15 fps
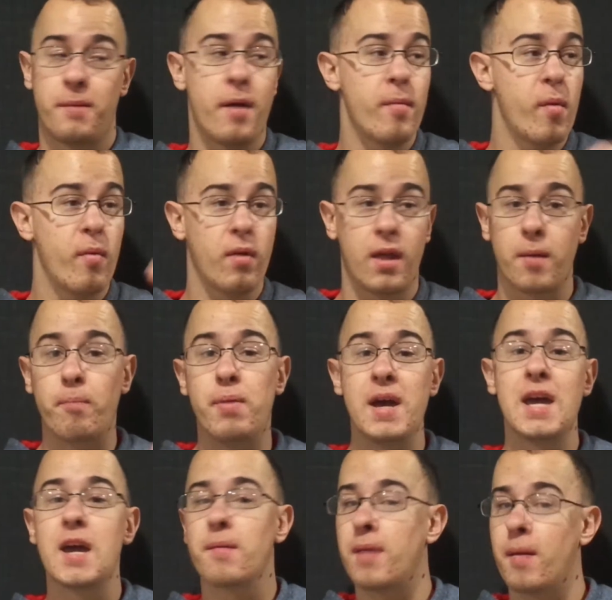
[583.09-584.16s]
I remember like
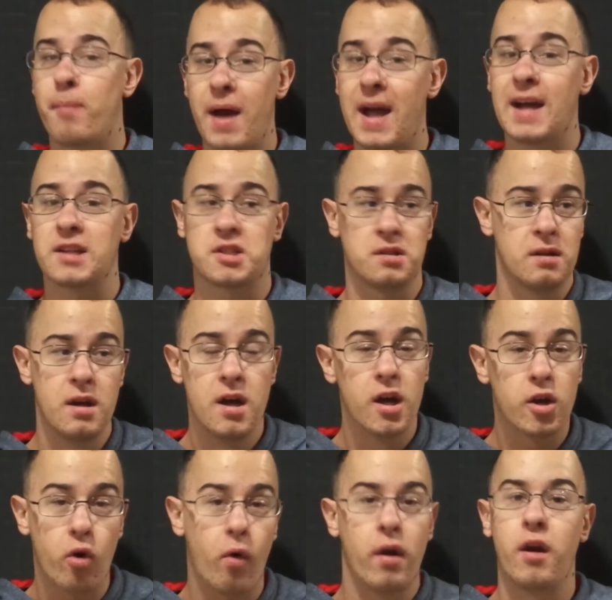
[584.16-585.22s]
peeing my pants and
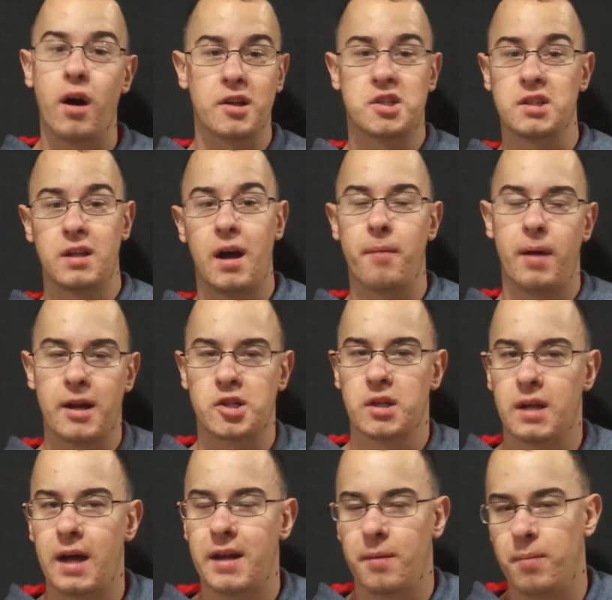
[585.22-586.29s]
going nuts, and I mean,
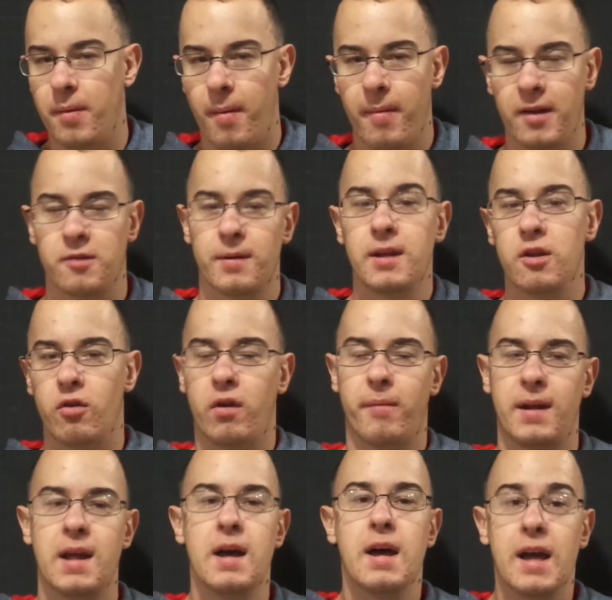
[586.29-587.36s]
actually, I didn't pee my pants, you know what I mean.